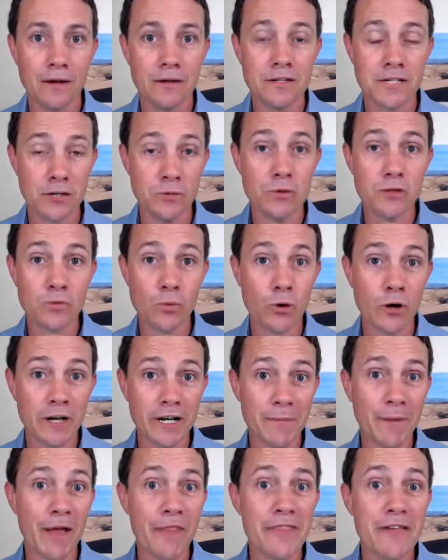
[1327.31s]
She was worried
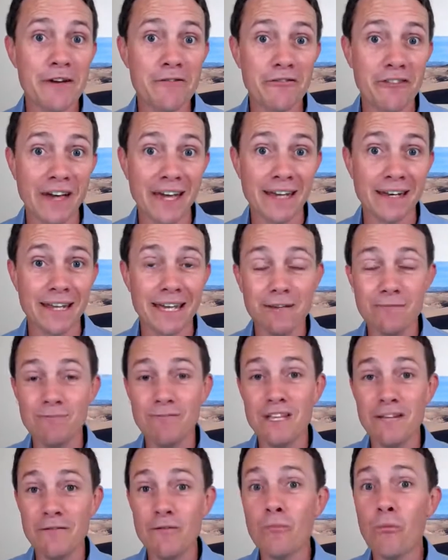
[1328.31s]
about the event,
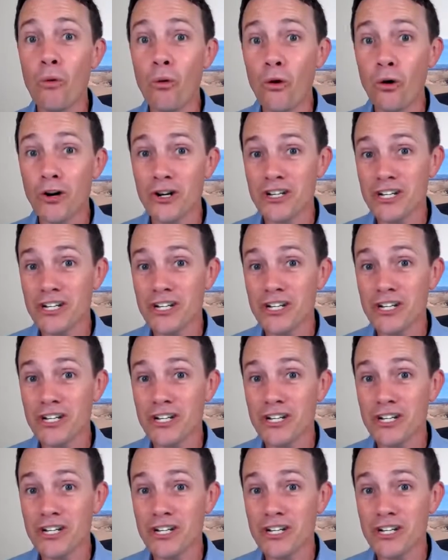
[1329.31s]
and even more,